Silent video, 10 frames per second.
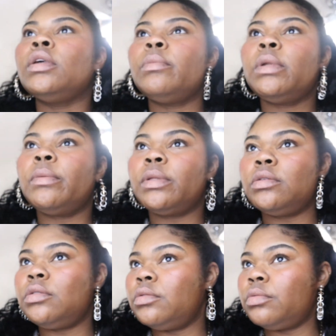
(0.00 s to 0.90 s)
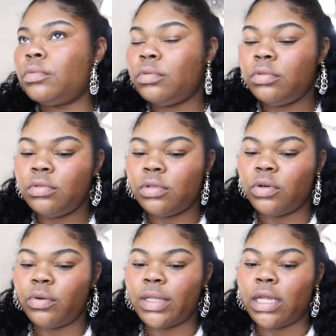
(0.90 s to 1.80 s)
I'm not about to do a
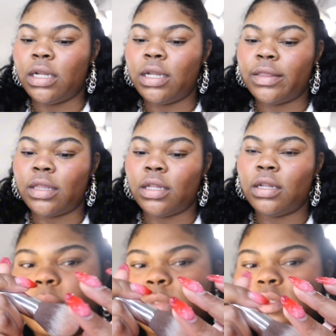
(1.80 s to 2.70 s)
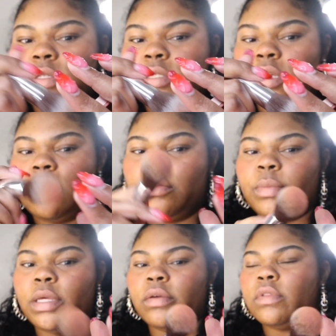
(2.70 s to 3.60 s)
whole lot of nothing, I'm just gonna take a little
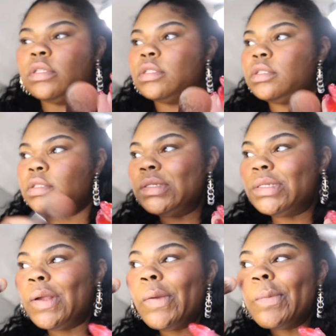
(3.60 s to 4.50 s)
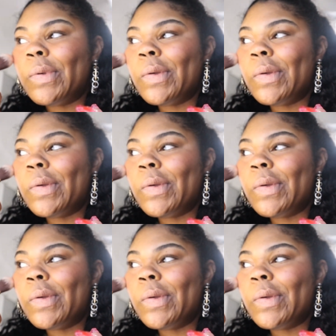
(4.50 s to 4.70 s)
bit of this dupe.